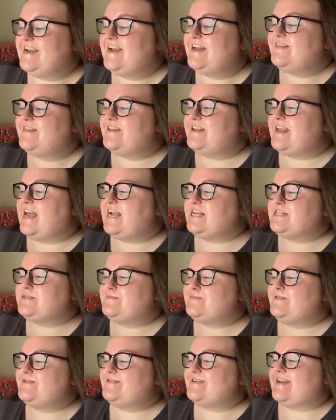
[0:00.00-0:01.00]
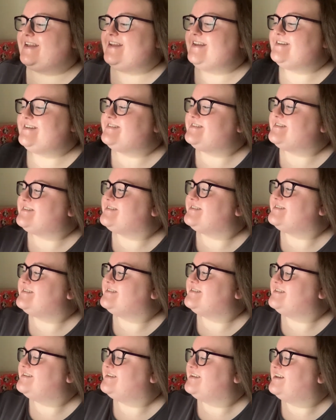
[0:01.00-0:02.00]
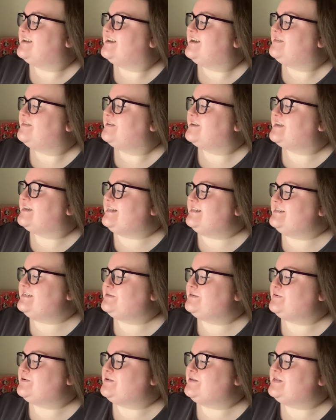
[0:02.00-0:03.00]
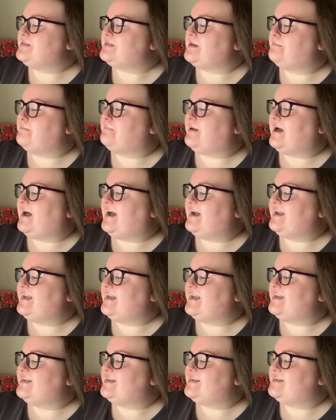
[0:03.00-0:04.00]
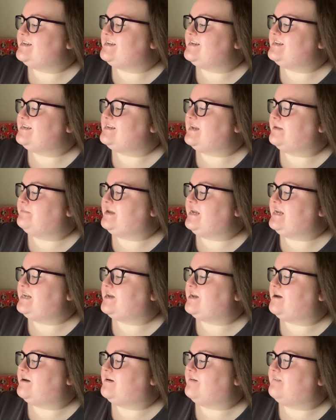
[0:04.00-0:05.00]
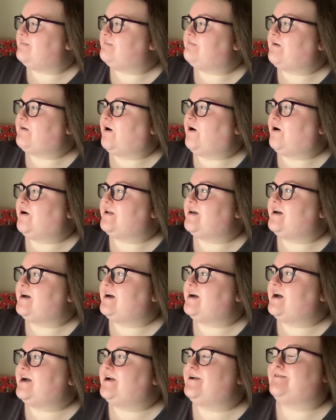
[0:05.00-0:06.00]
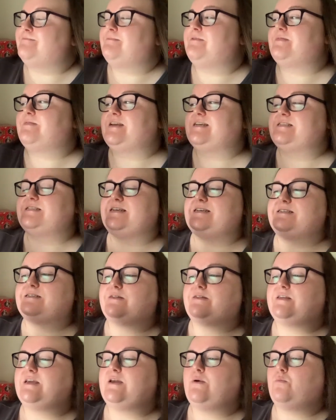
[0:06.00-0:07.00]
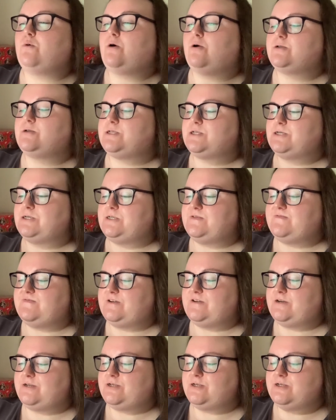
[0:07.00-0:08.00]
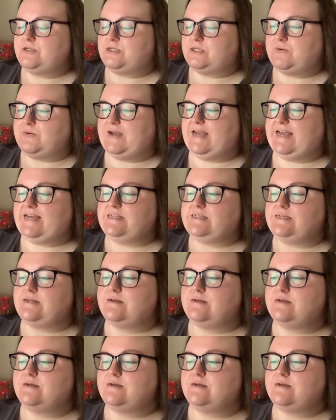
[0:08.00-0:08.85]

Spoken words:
The next book is The Gilded Ones by Namina Fauna. This is the Waterstones version, so it is